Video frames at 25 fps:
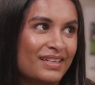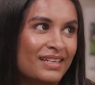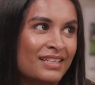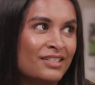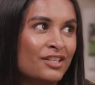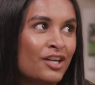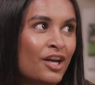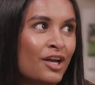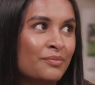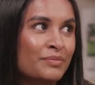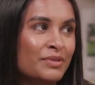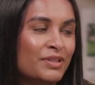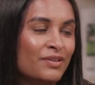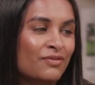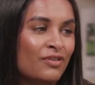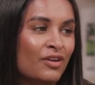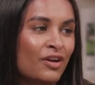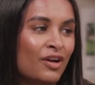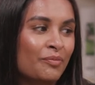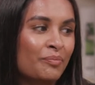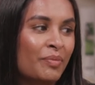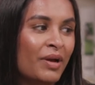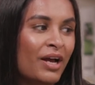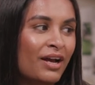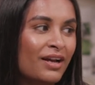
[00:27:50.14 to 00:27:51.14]
In terms of
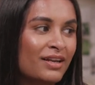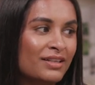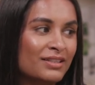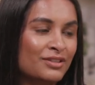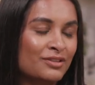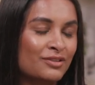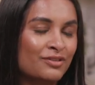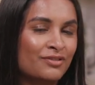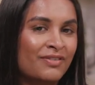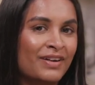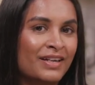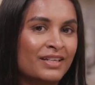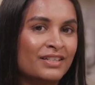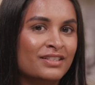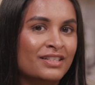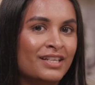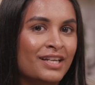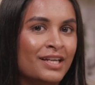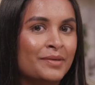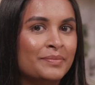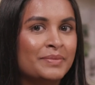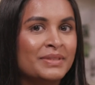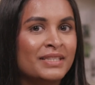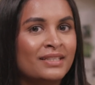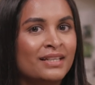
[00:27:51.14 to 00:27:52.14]
like personal
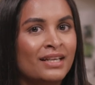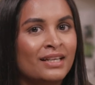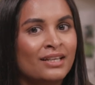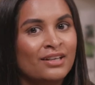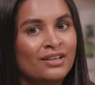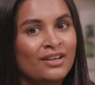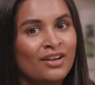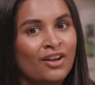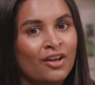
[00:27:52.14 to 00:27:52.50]
friendships and then